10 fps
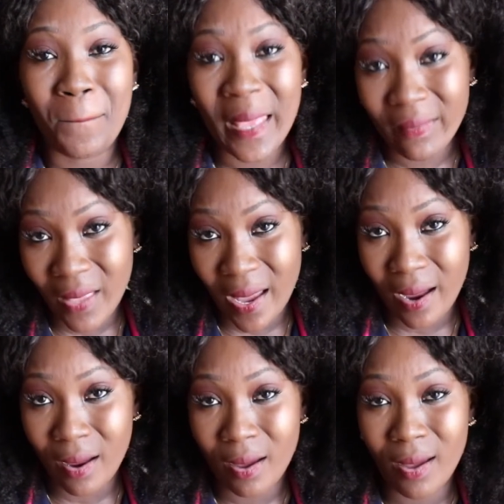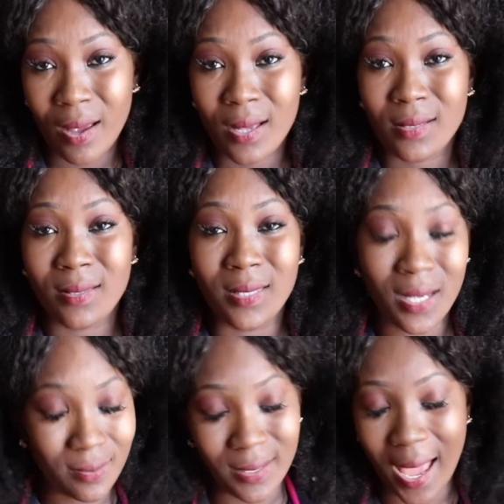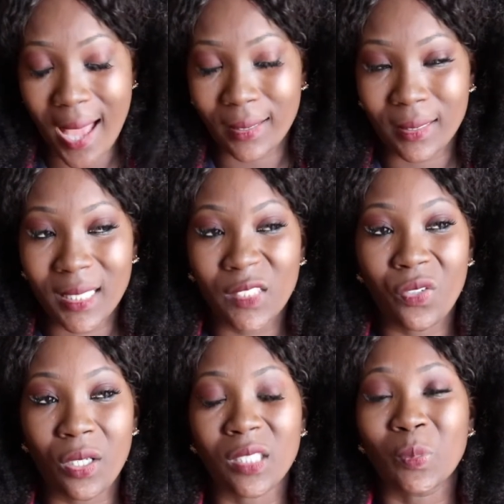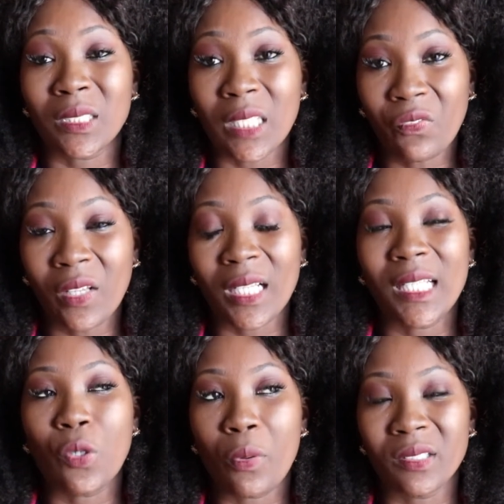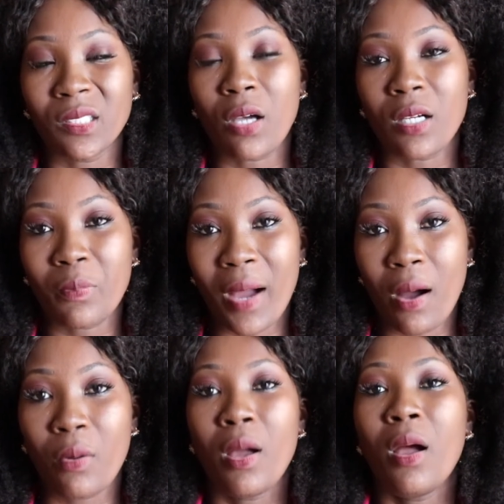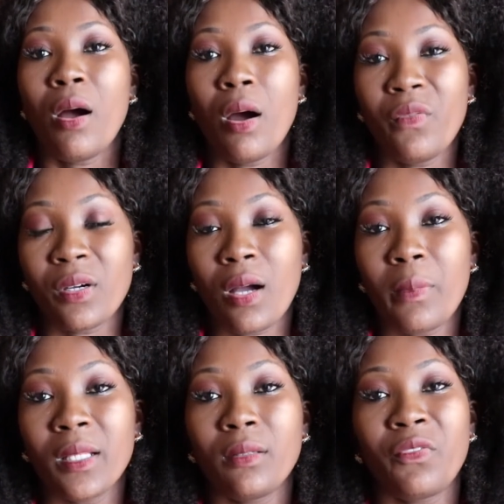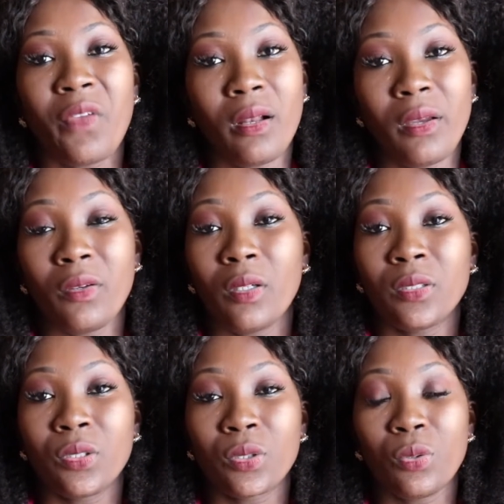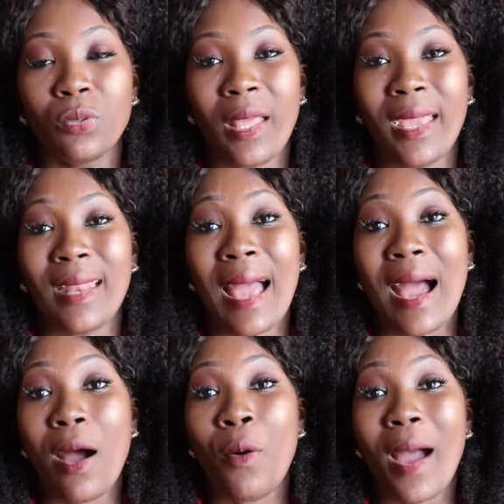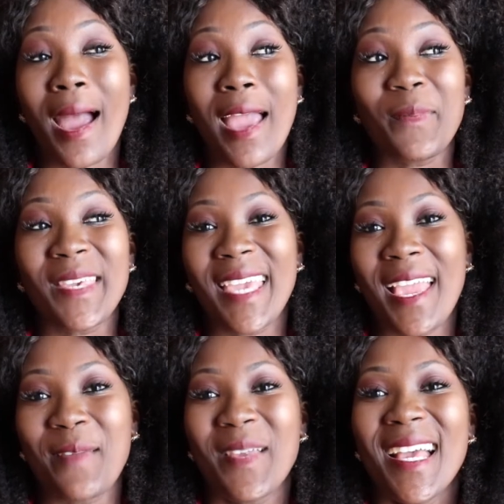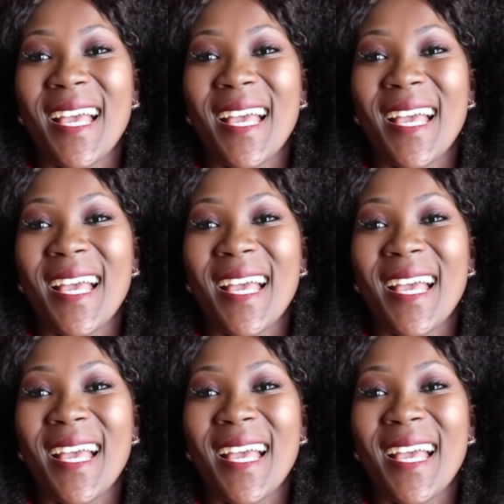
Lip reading: been there, done that. This video is specifically going to talk about overcoming failure in nursing school and how I became